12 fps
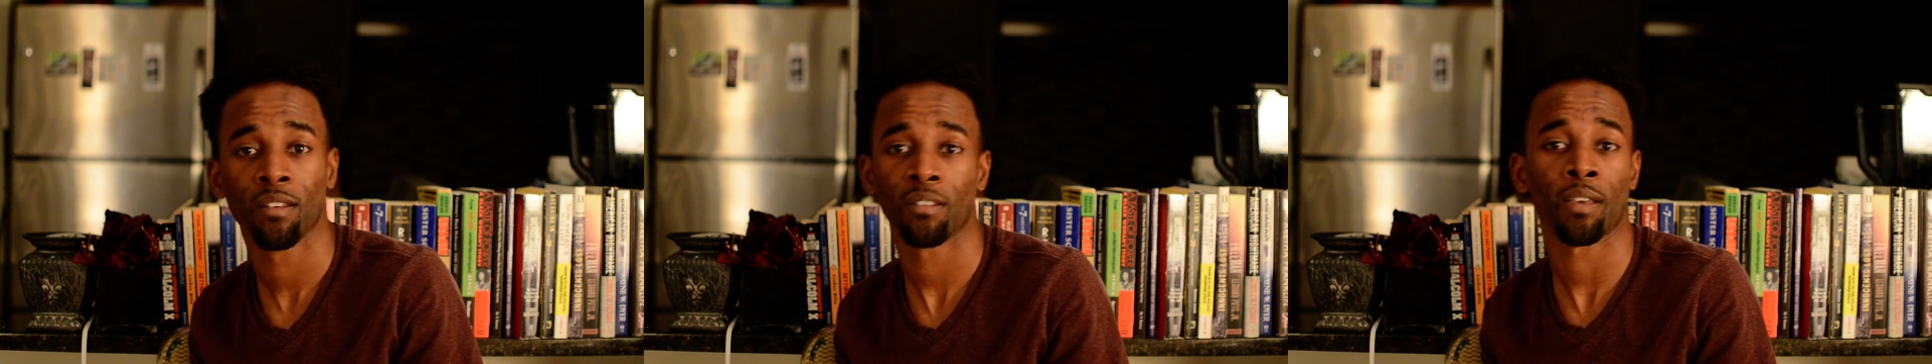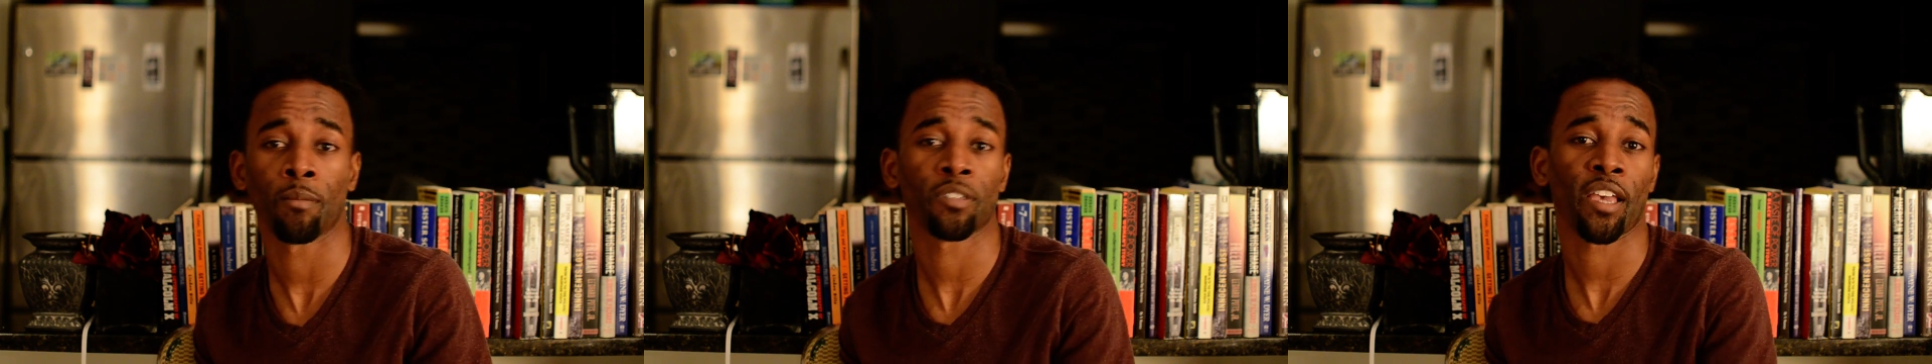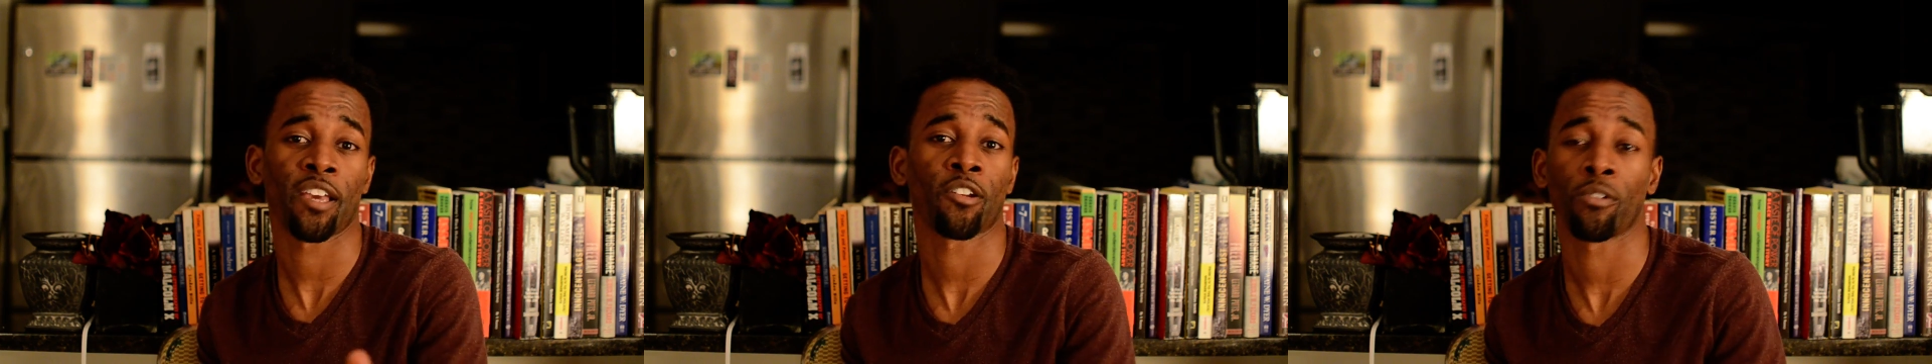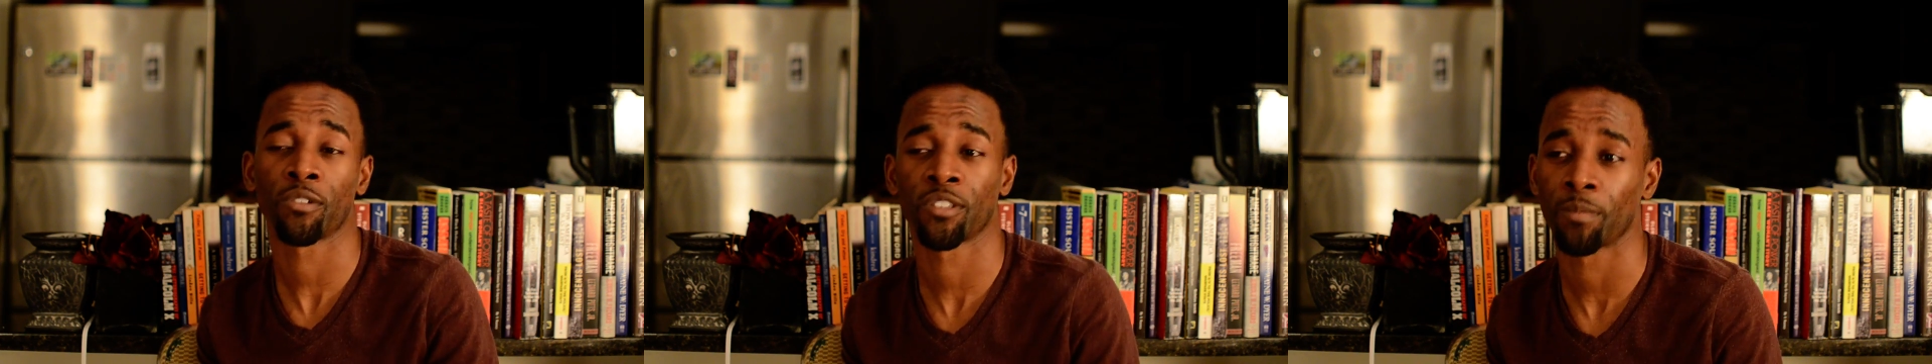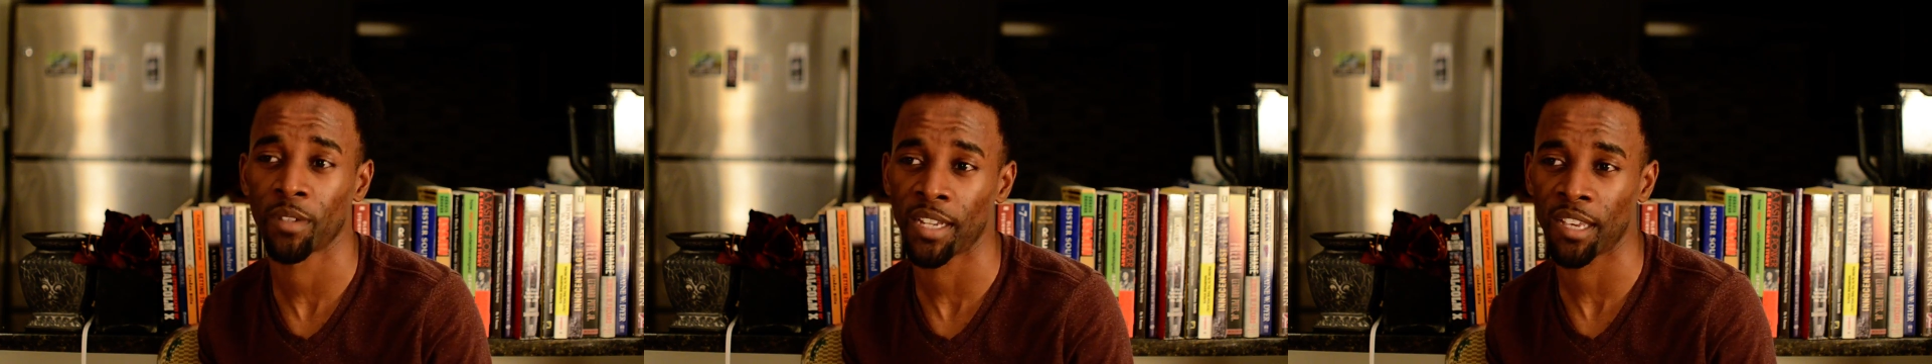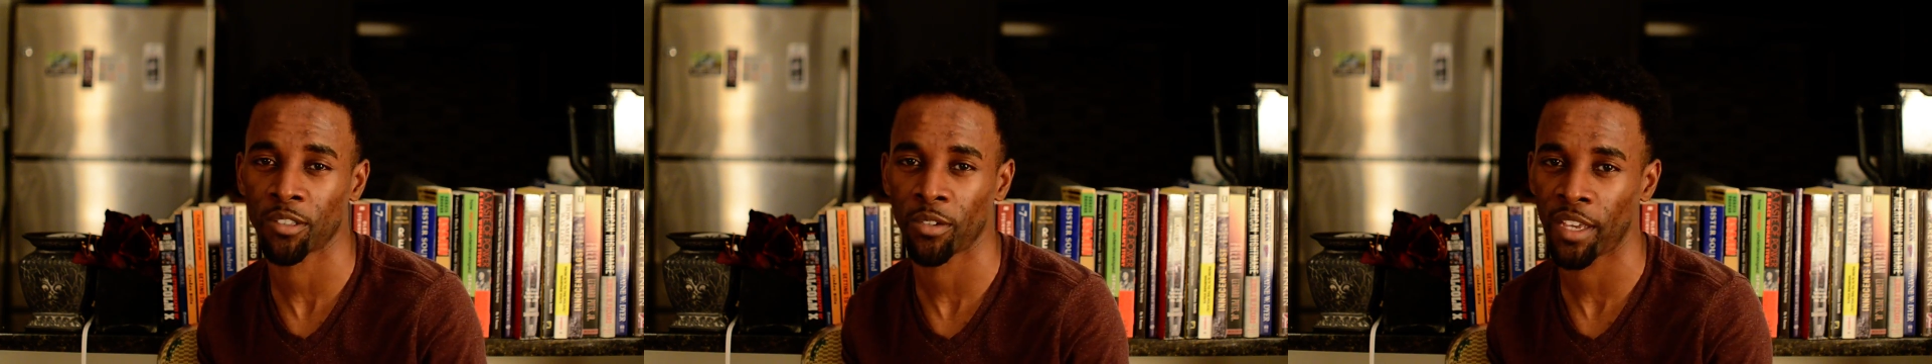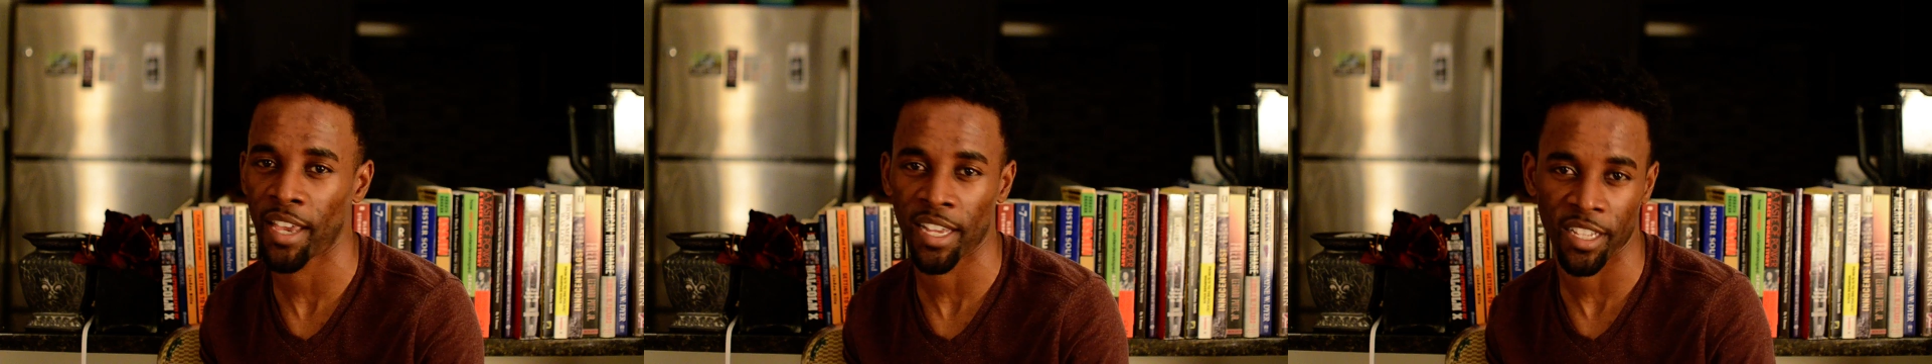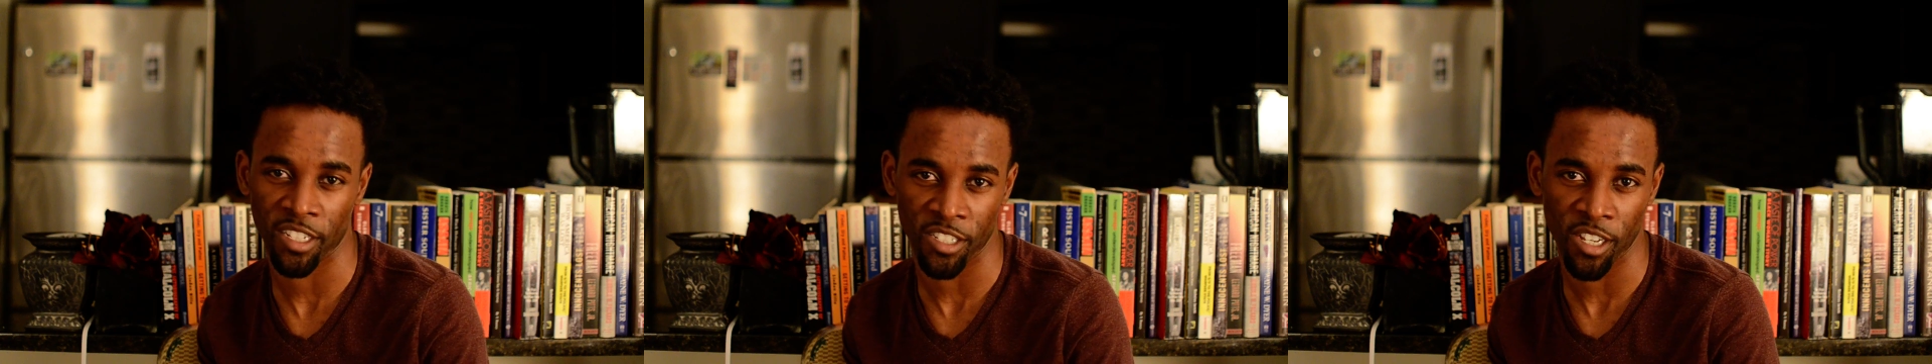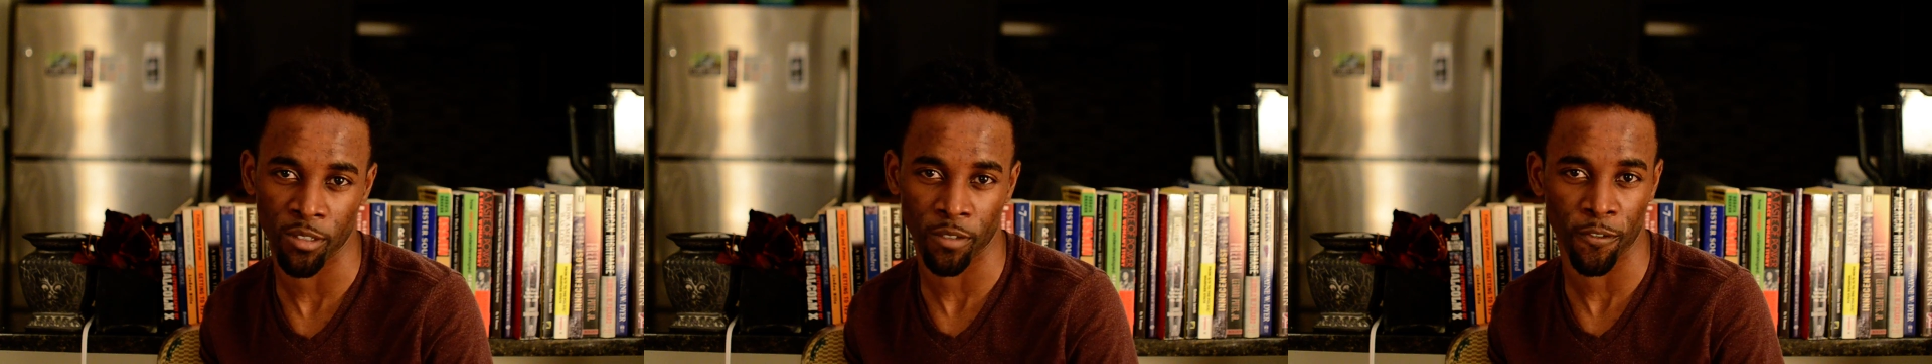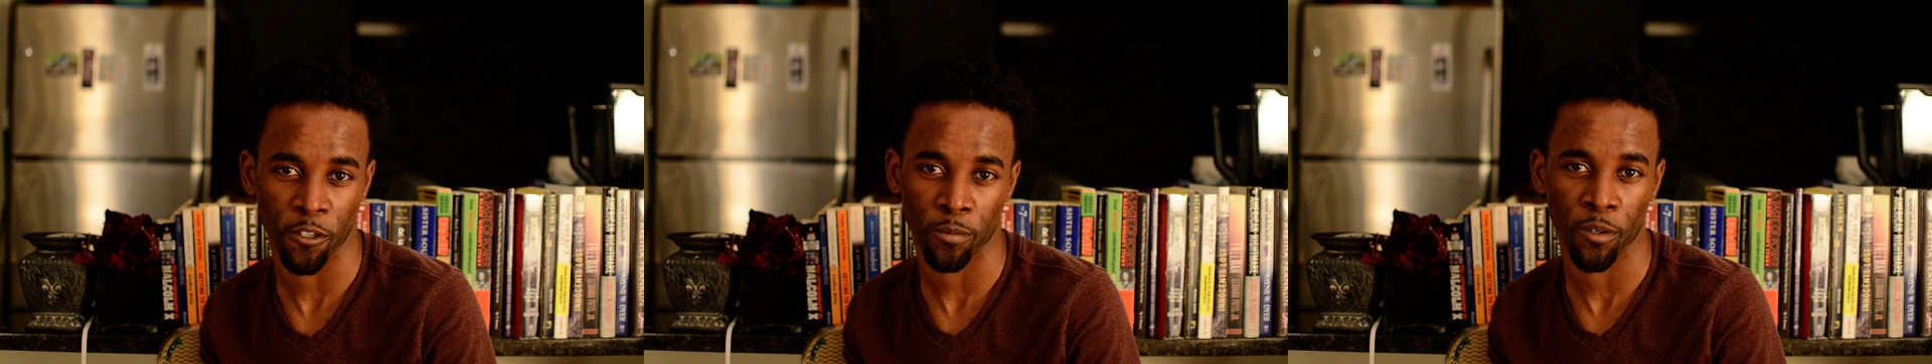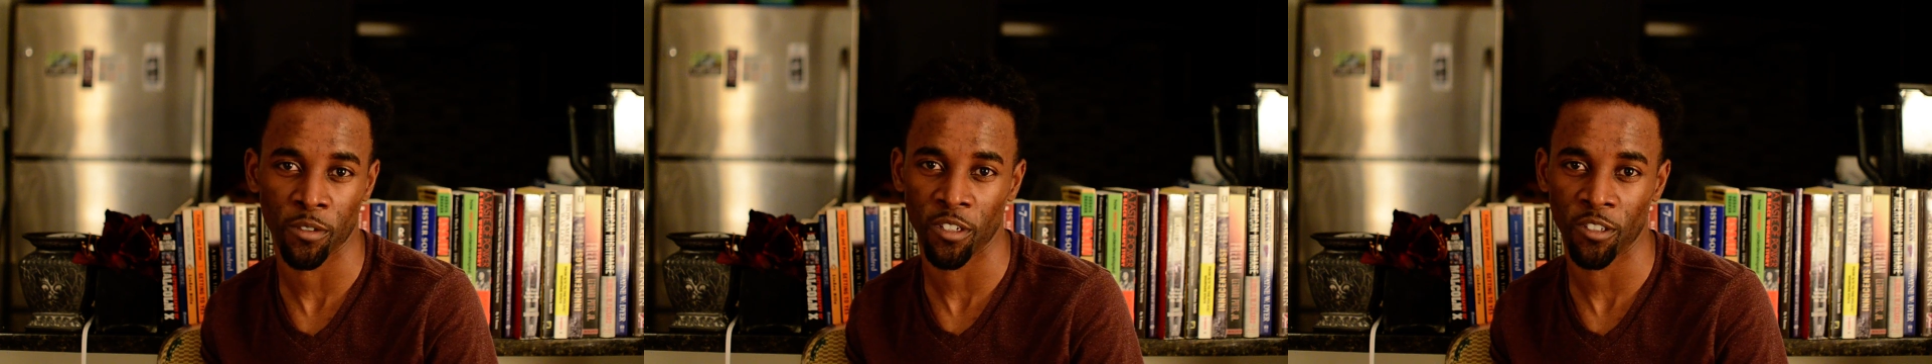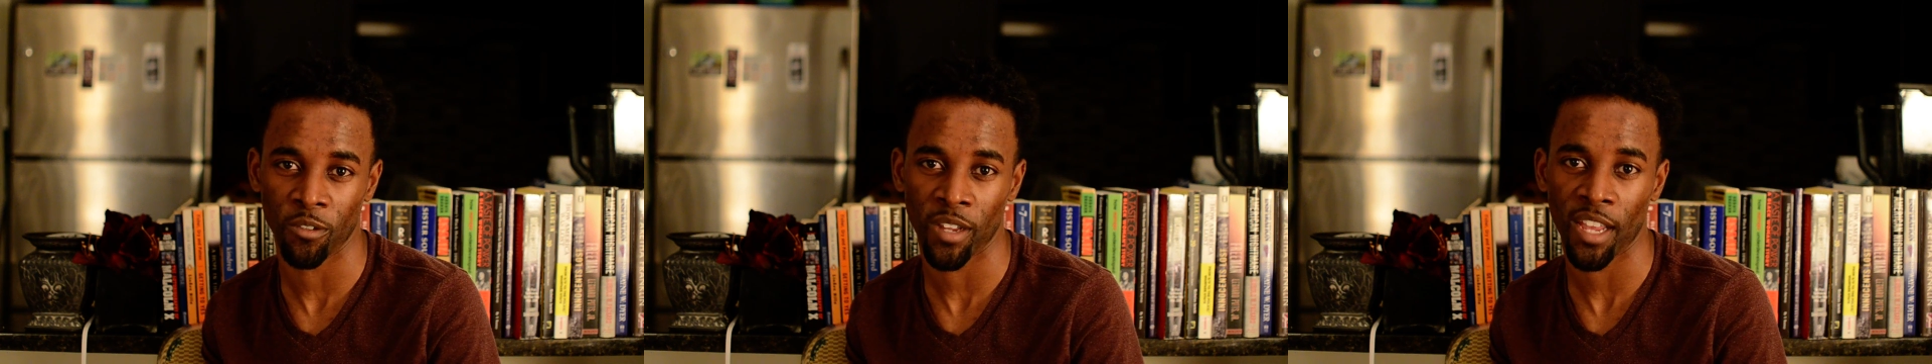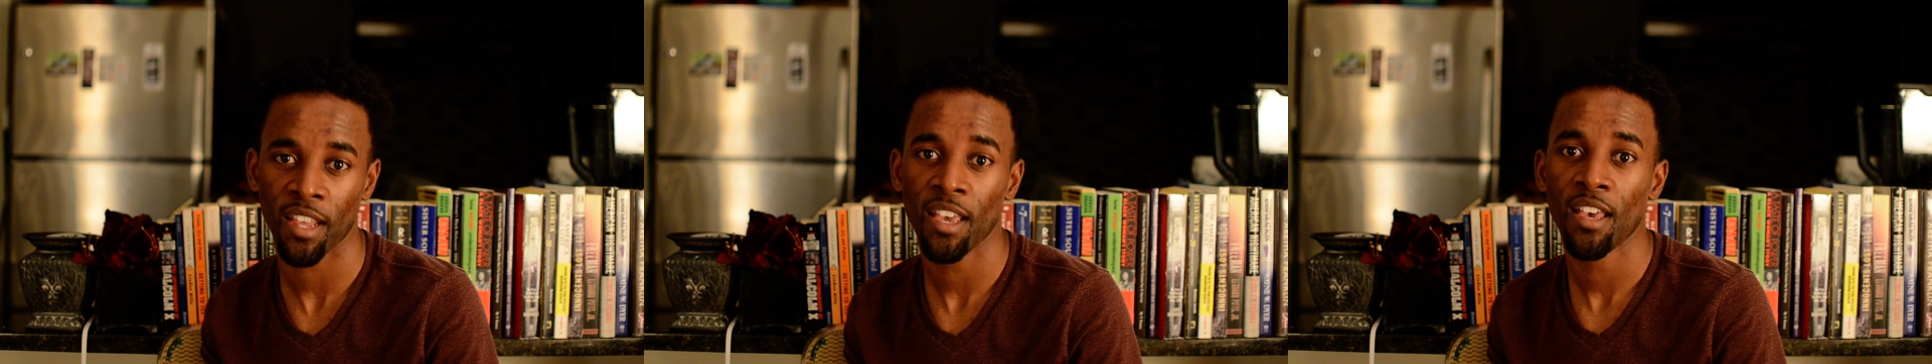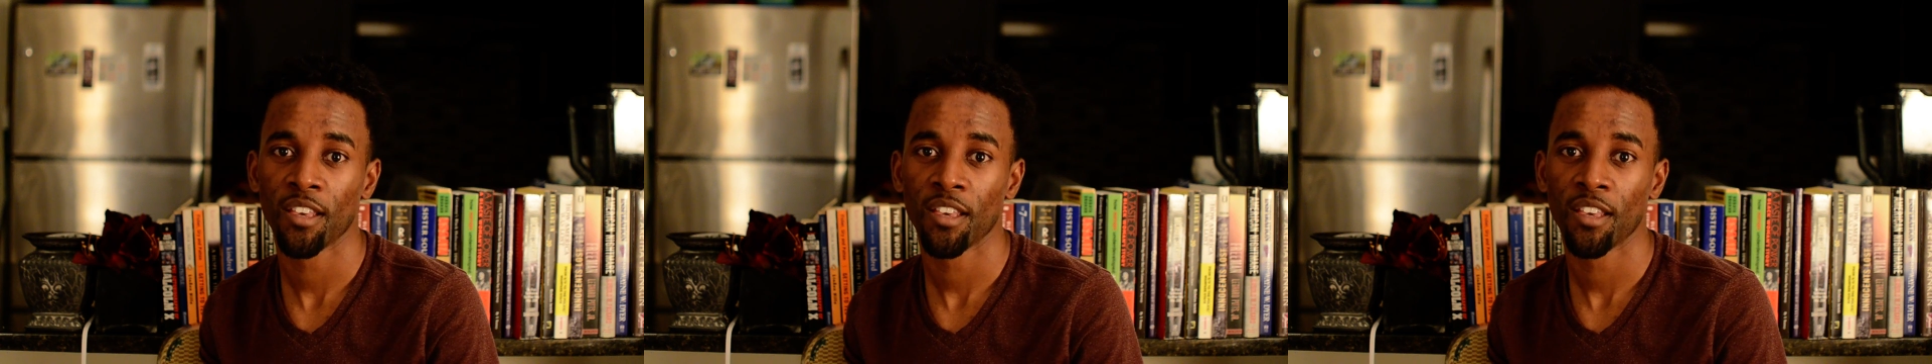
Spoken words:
they must hate her or something now, so they act like Adele's the first person to do that.